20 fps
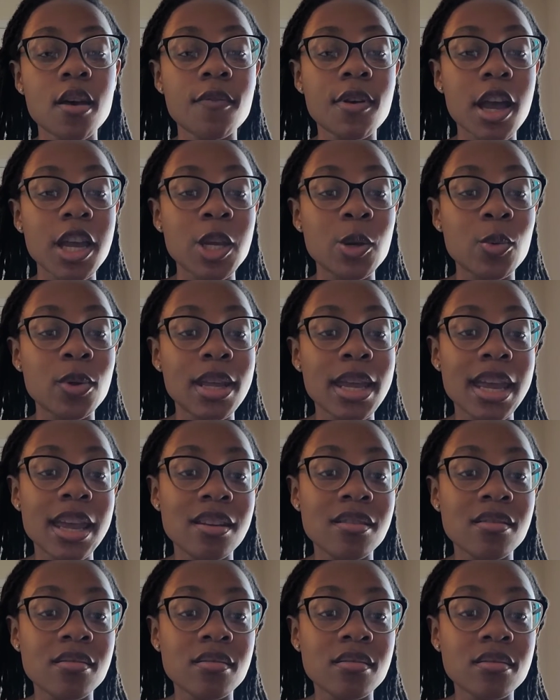how you would
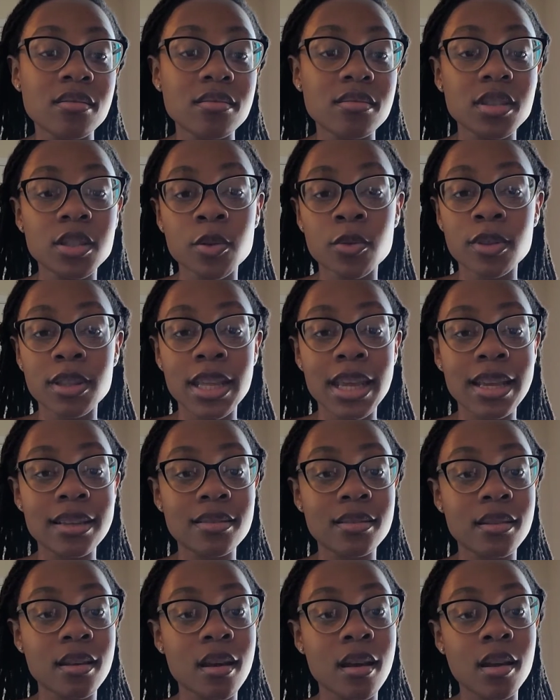handle certain things
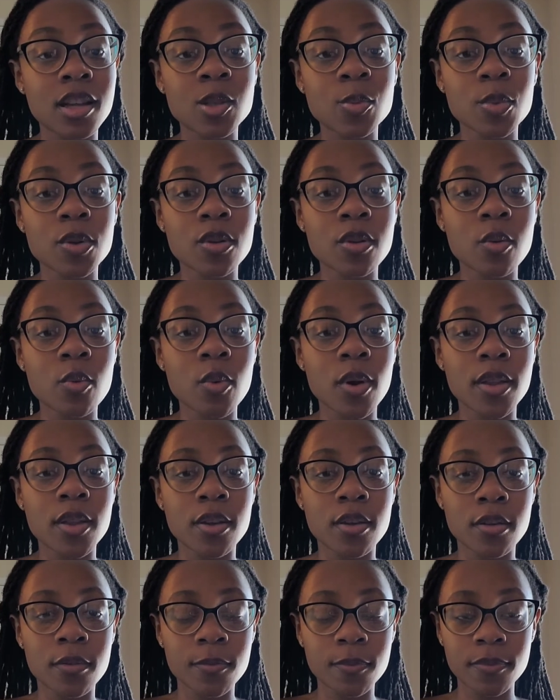in the hospital,
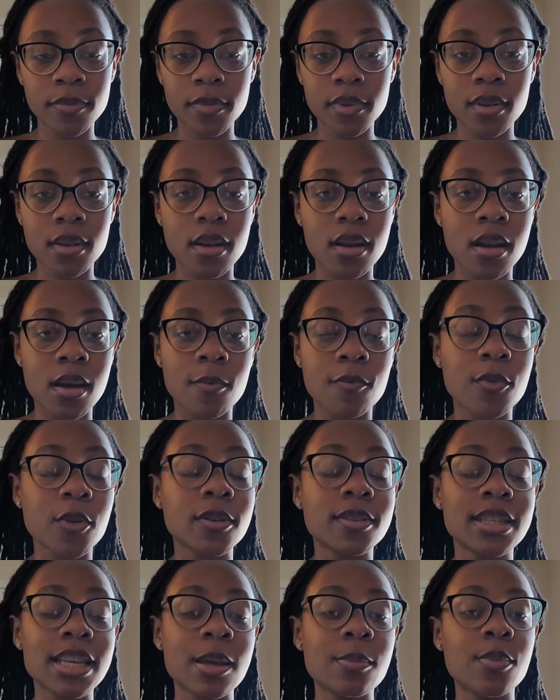whether, for
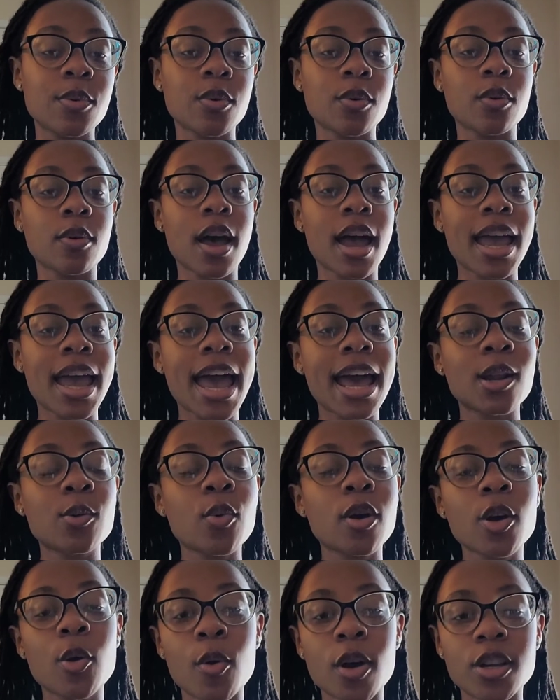example, I had
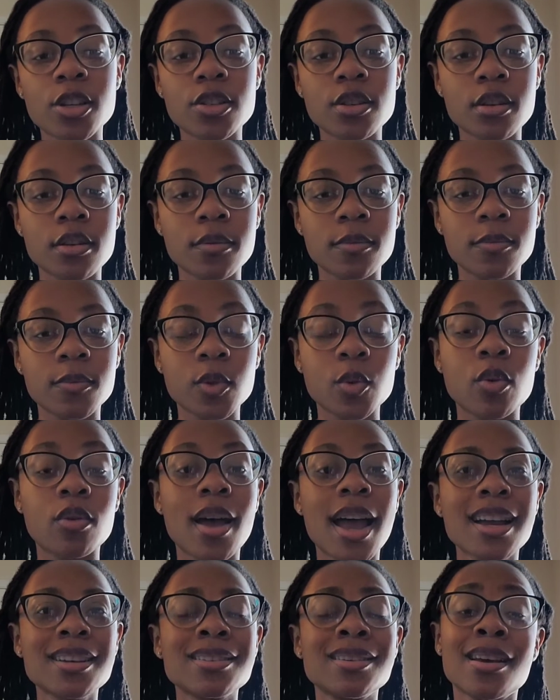one question, well,
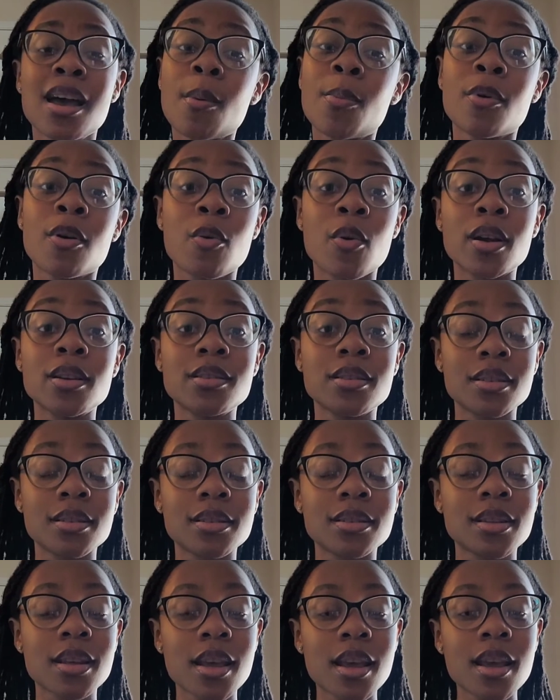actually a couple
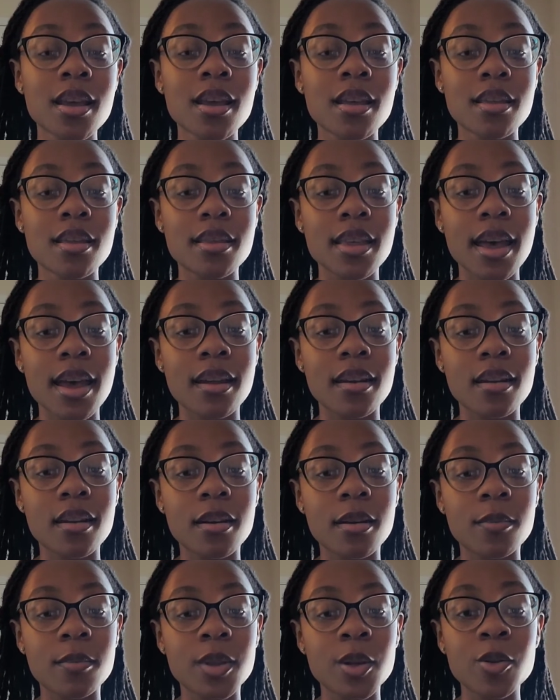questions, that
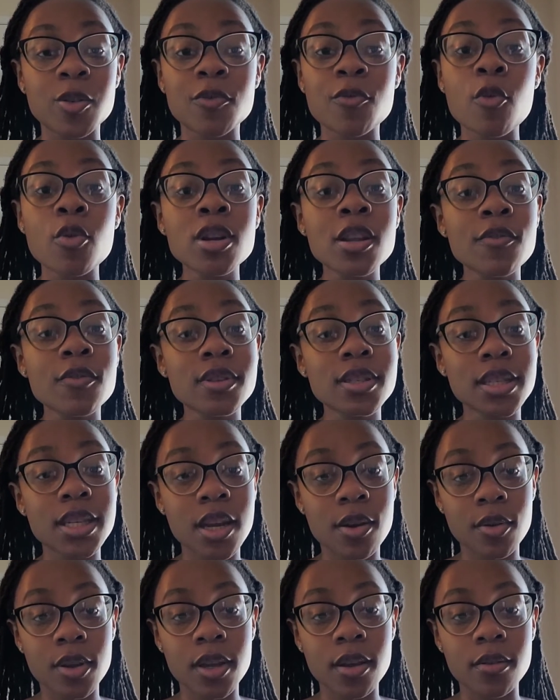there's 4 different
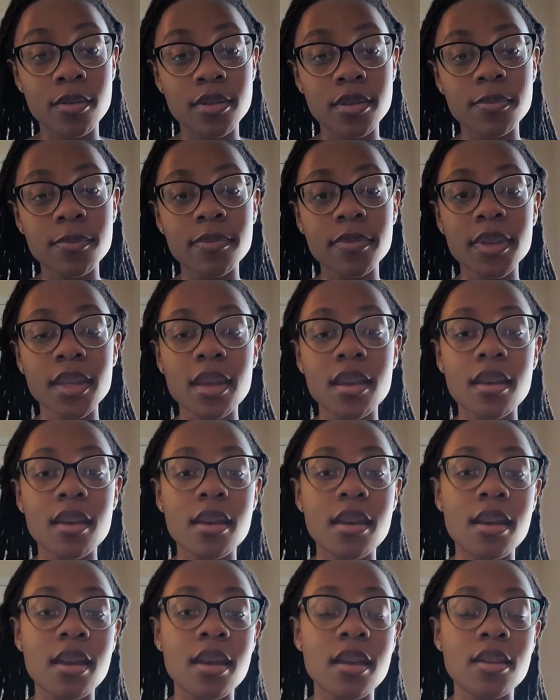scenarios.
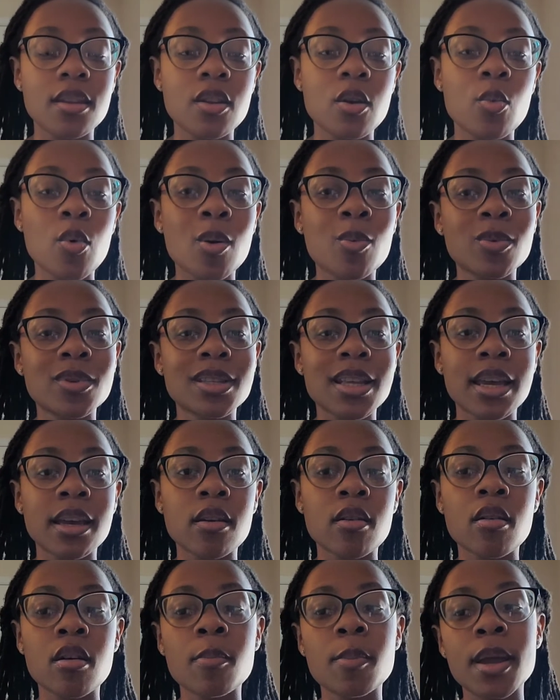And, one was like,
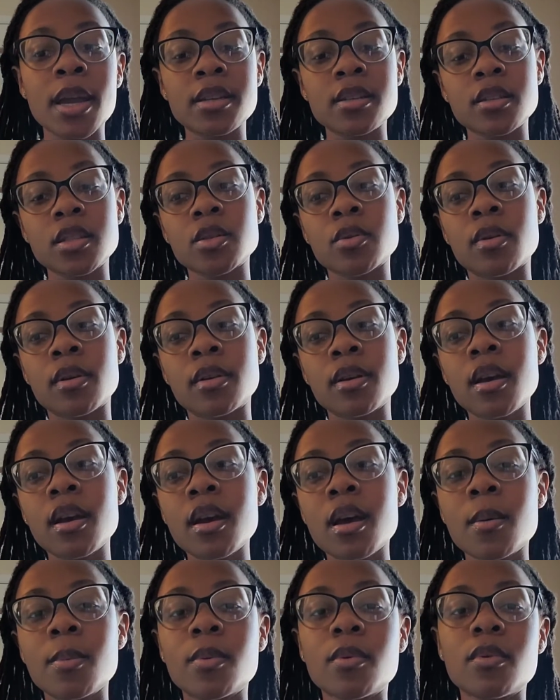a patient throwing
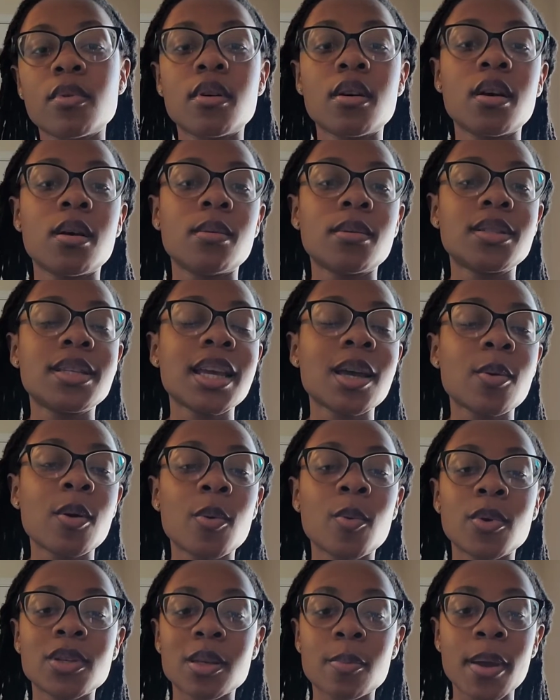up. Second one
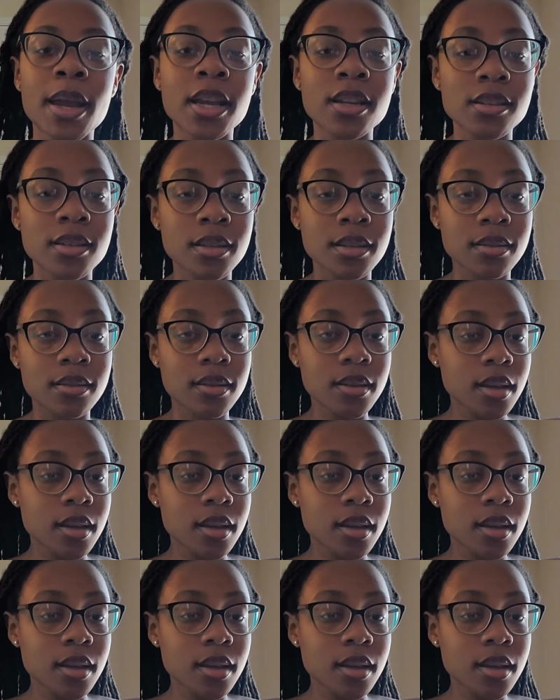was a patient